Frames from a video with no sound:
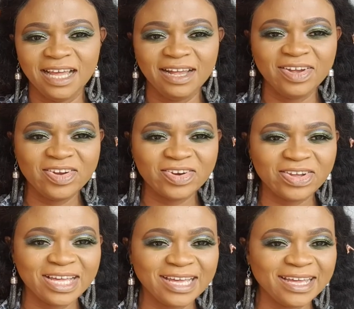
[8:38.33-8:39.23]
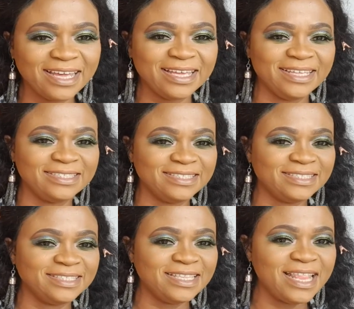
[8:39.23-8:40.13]
Okay,
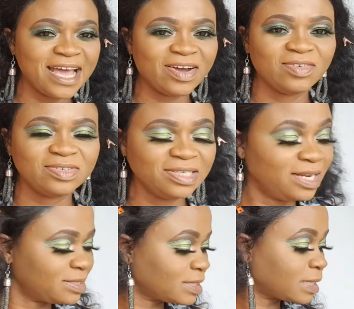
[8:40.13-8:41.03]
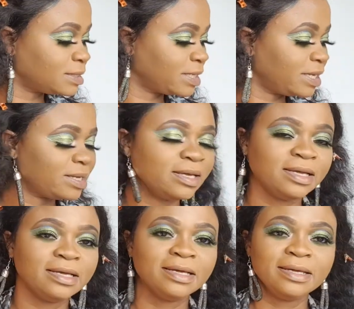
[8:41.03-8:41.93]
now let's start again.
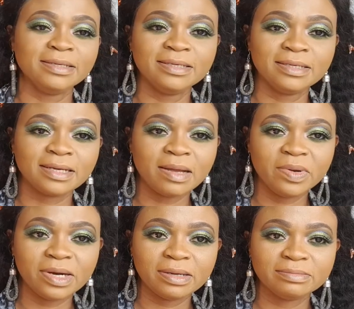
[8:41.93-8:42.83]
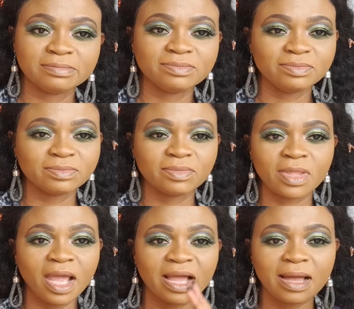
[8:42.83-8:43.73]
Camera
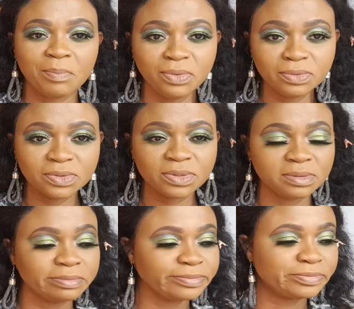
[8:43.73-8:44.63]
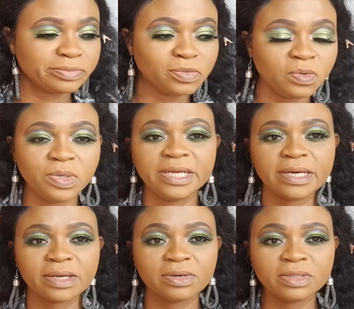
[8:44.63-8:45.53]
kaput. We
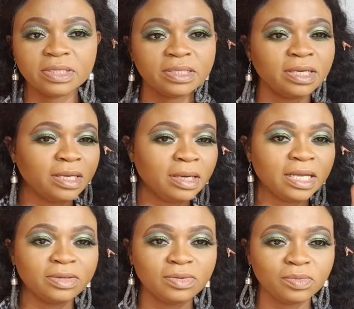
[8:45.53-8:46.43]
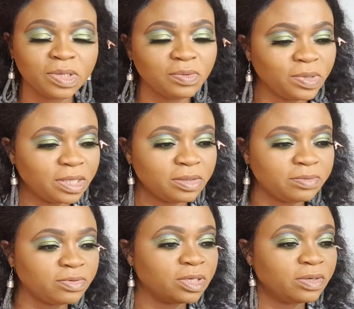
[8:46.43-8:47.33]
were recording. I don't know where we were
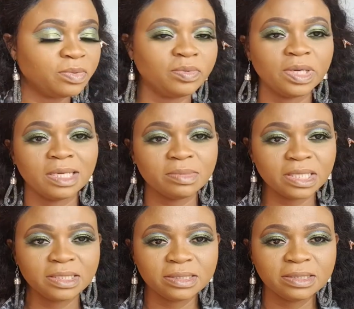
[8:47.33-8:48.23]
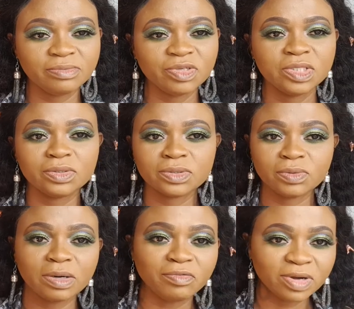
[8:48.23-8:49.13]
up to anyway when I'm editing the video,
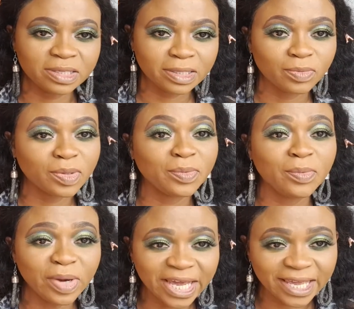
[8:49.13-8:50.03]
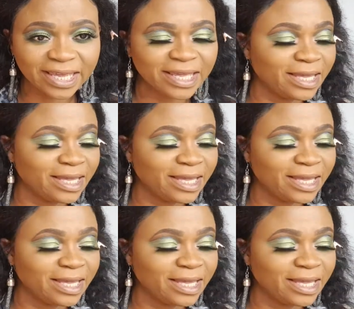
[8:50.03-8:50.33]
so I'll find out where we were